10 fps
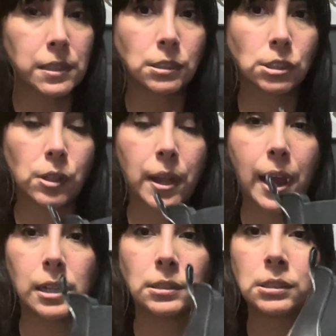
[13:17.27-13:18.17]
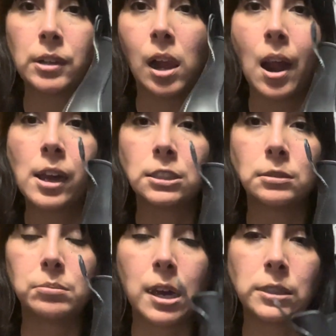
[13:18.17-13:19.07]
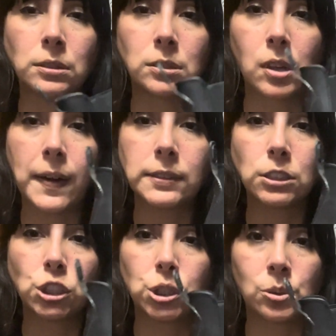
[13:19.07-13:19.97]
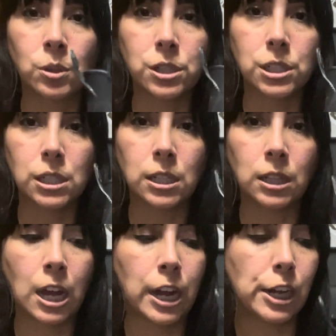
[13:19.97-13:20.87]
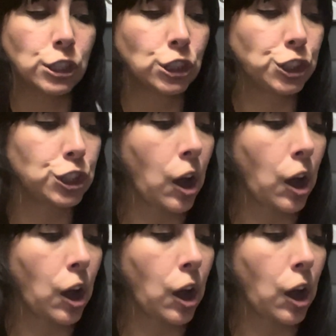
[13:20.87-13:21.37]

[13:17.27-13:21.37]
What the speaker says: So yeah, my short galosh.